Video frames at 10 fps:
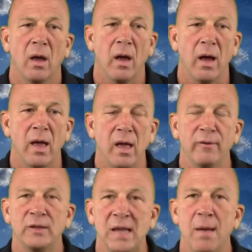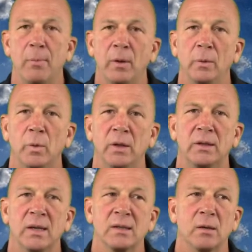uh, if sampled, will
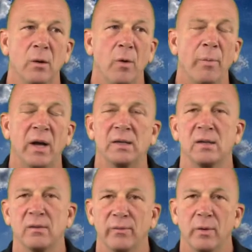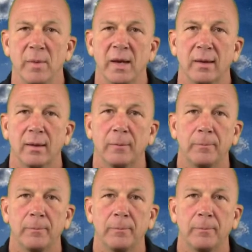test the home positive for meth.